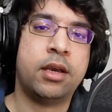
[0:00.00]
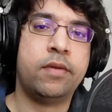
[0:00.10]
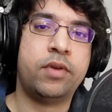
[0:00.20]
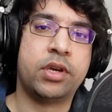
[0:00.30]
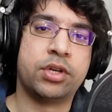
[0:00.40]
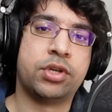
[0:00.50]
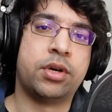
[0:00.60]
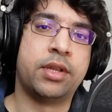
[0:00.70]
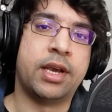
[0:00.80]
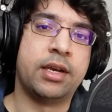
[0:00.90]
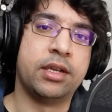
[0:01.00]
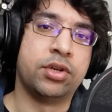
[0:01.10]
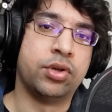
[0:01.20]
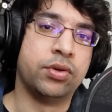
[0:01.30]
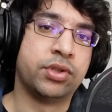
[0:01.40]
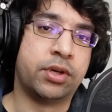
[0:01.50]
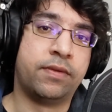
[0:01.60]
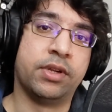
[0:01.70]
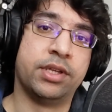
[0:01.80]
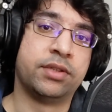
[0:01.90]
if you can turn that into
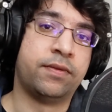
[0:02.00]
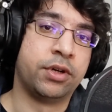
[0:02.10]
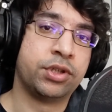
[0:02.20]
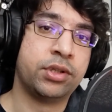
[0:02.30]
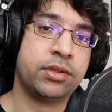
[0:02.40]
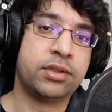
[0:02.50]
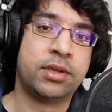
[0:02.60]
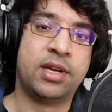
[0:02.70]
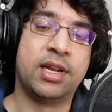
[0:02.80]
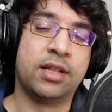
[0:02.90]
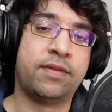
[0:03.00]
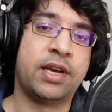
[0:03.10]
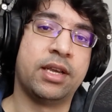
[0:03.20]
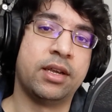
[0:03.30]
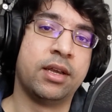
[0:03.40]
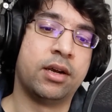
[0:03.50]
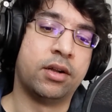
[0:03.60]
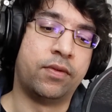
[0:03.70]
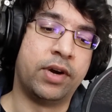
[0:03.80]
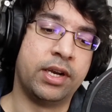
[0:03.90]
serverless functions, Netlify
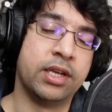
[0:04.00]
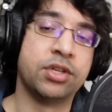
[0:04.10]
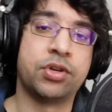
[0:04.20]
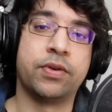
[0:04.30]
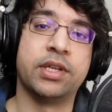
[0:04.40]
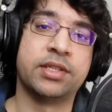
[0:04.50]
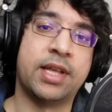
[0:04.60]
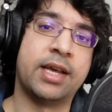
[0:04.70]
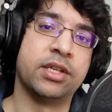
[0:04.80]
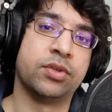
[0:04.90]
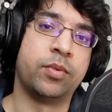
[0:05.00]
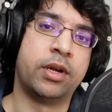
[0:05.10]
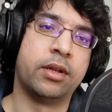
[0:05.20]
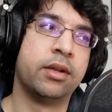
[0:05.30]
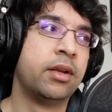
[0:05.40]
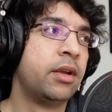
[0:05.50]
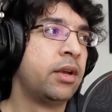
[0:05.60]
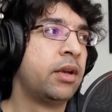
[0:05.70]
already integrates that as well.